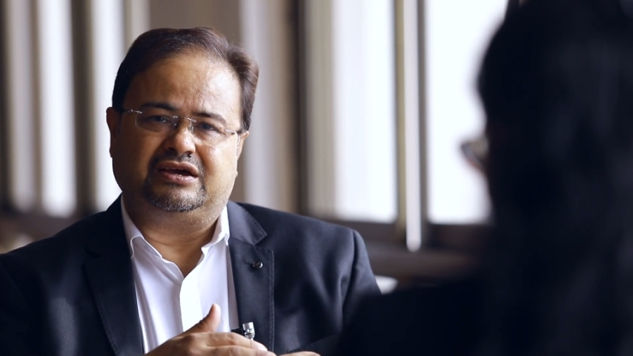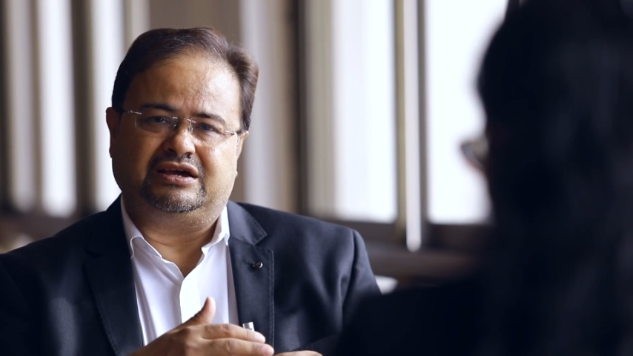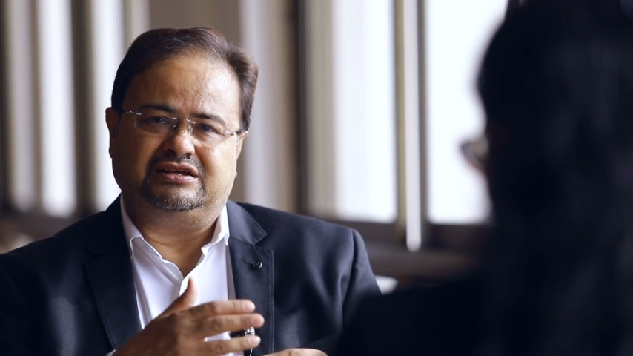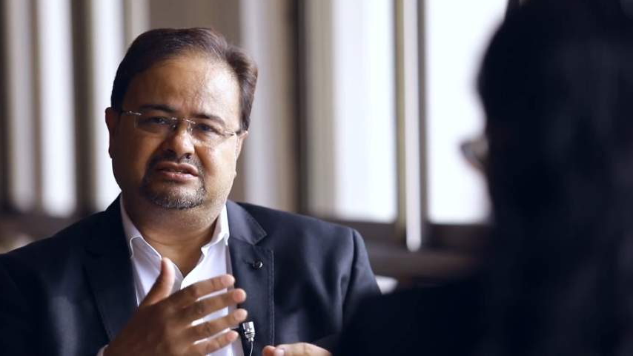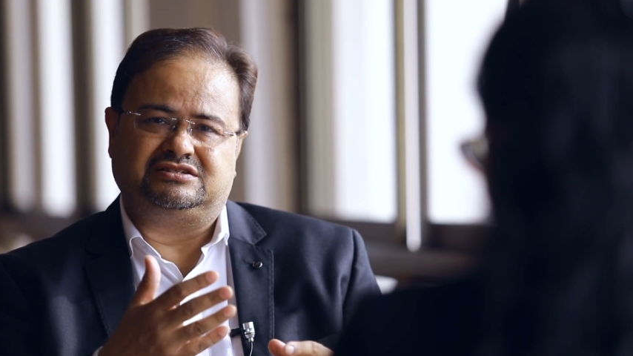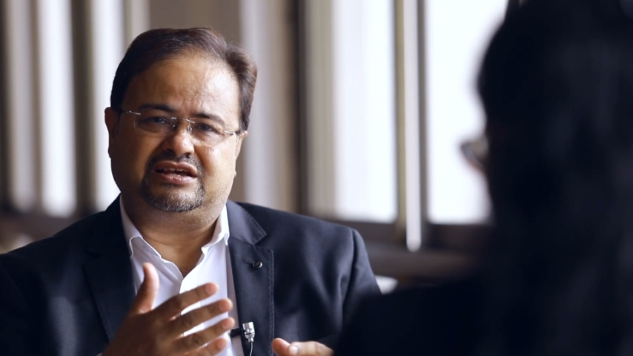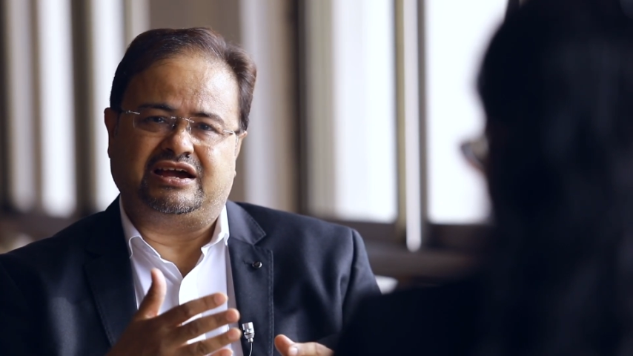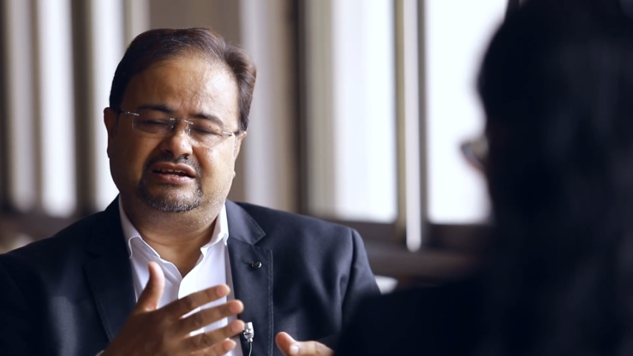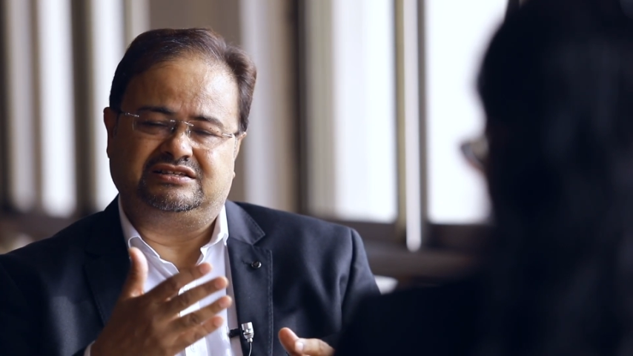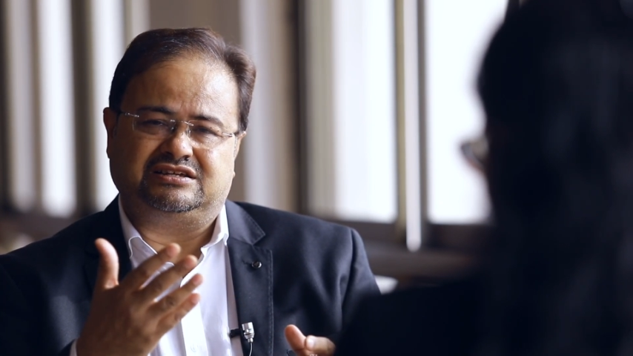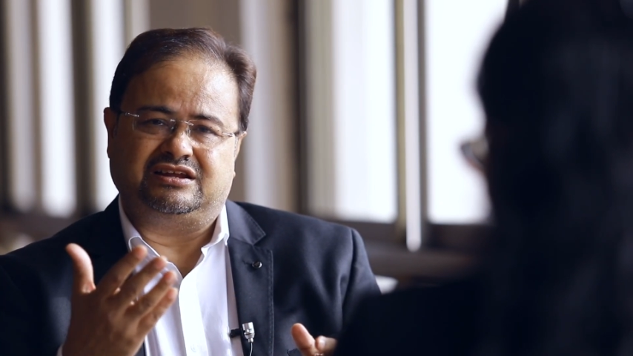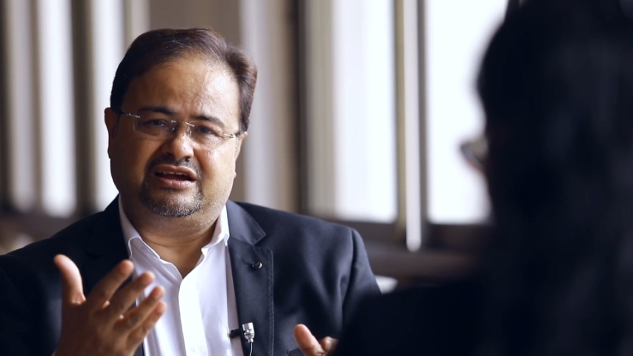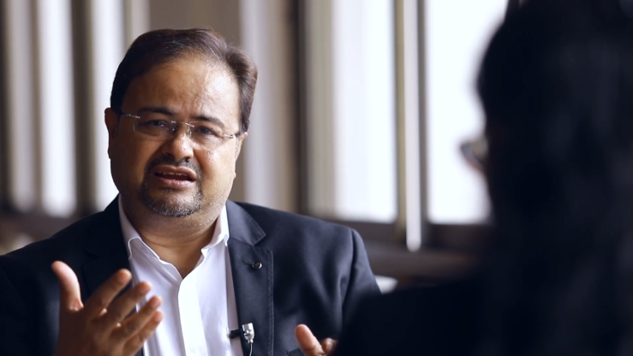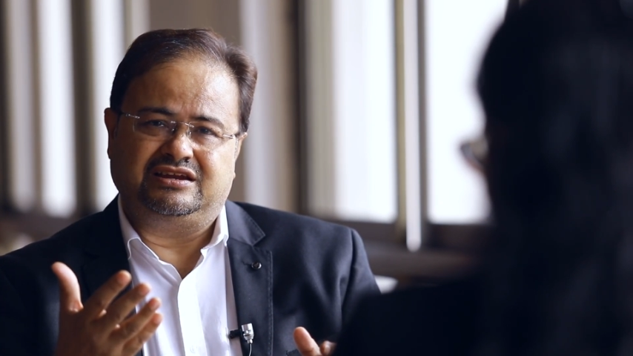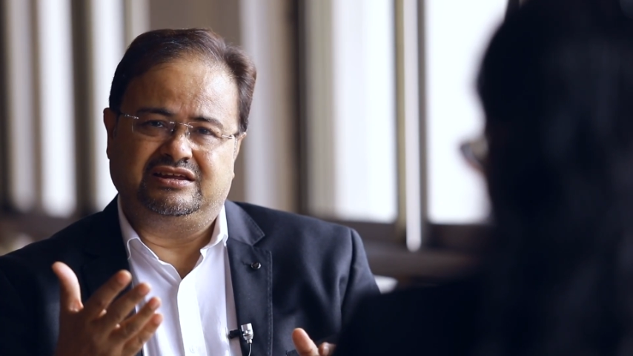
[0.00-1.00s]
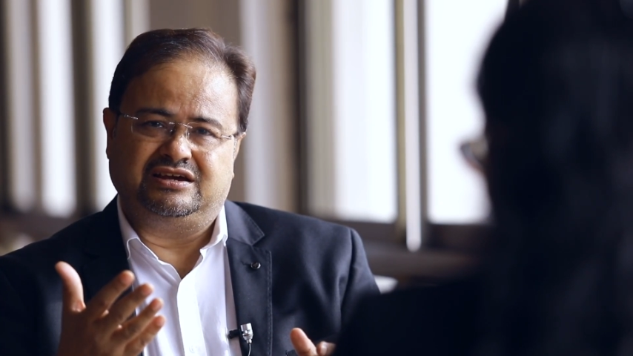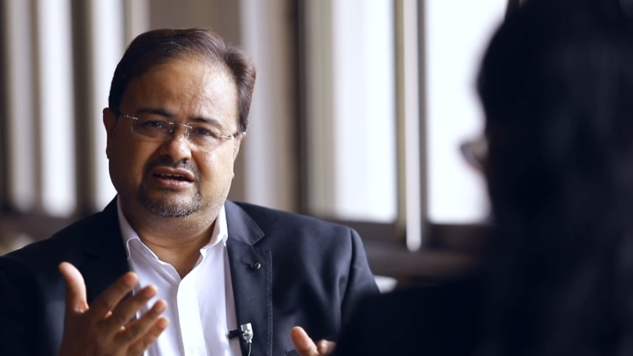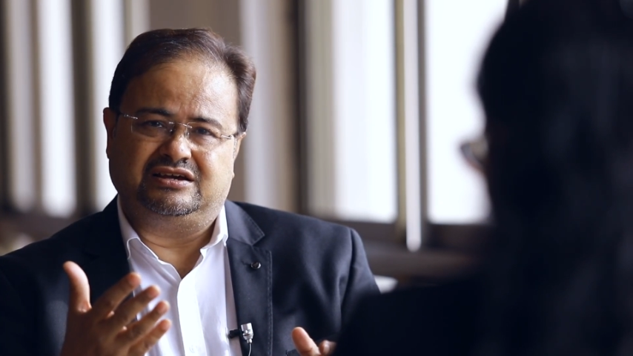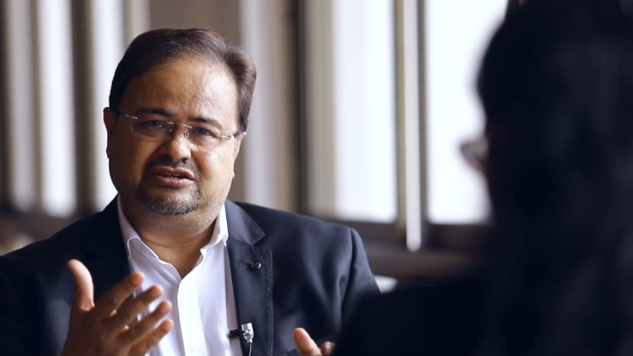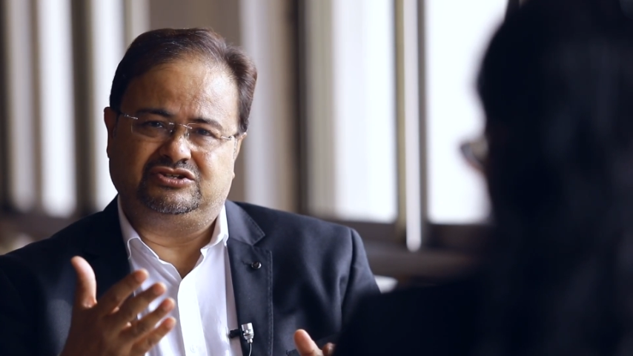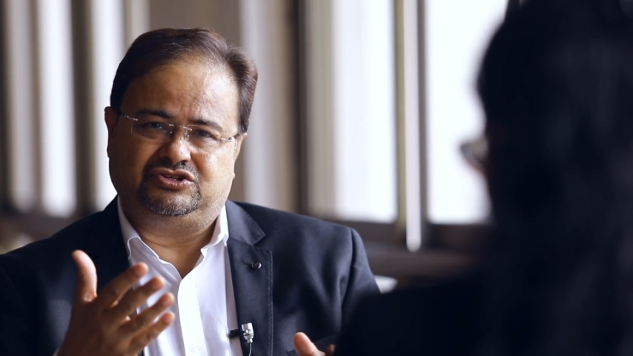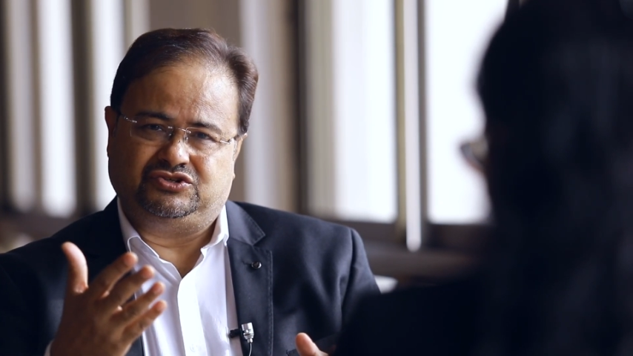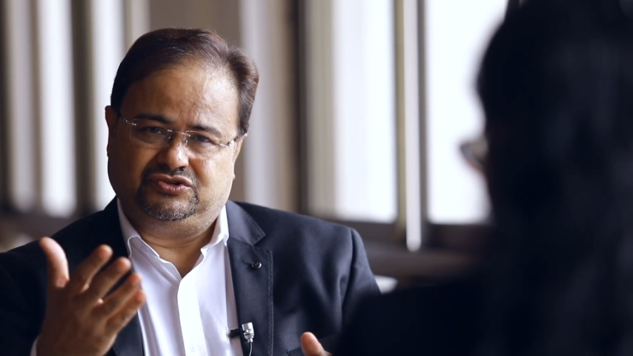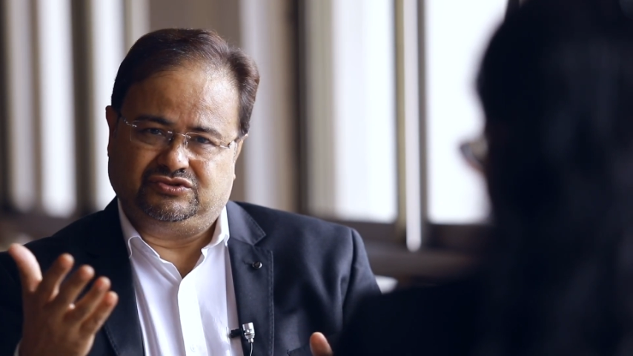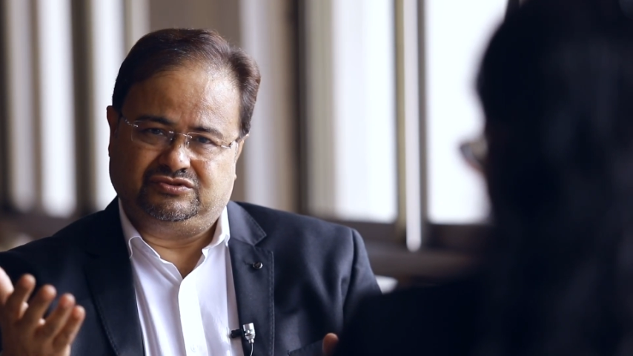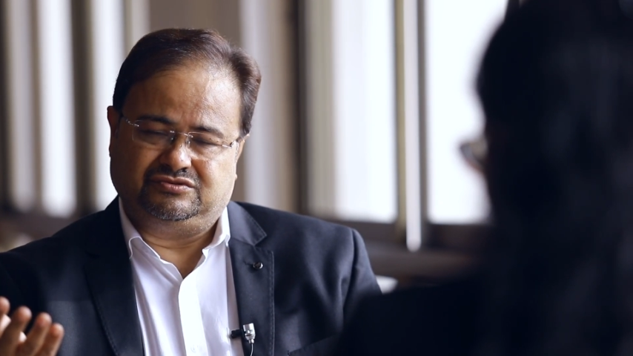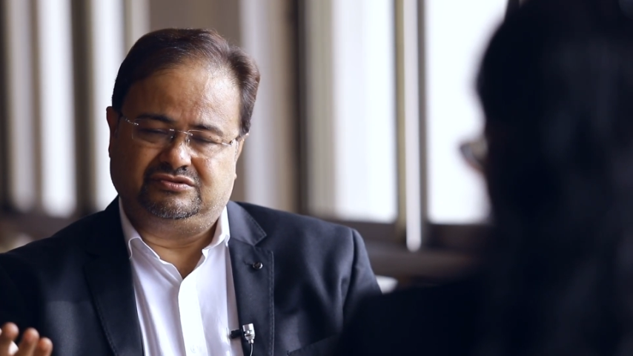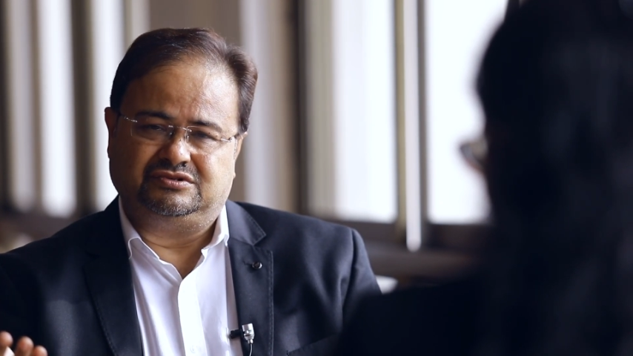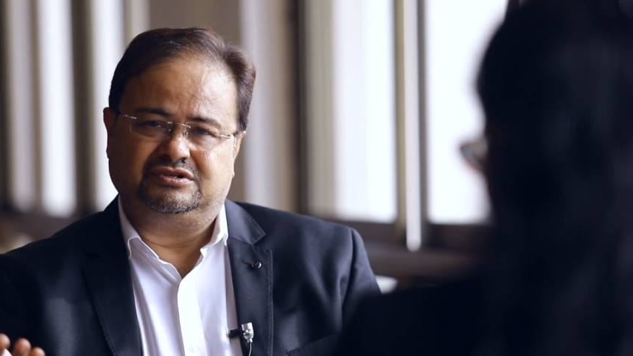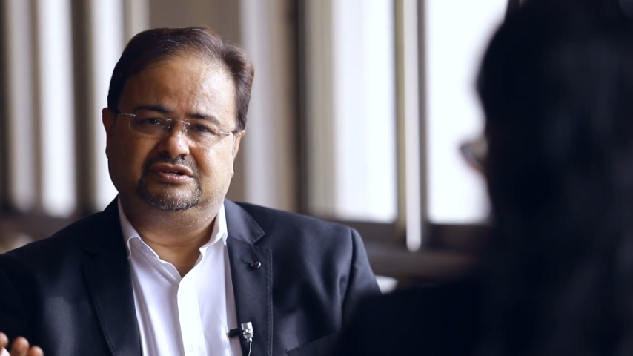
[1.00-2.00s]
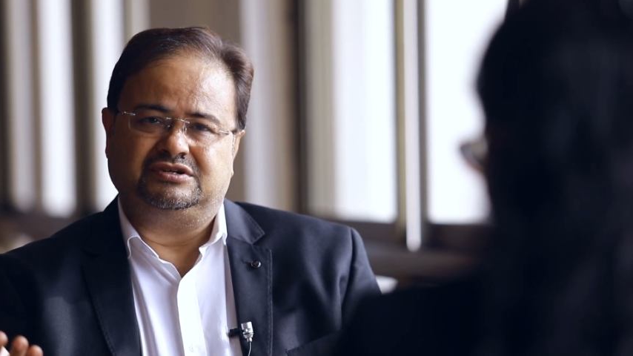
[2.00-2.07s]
insights and ideas to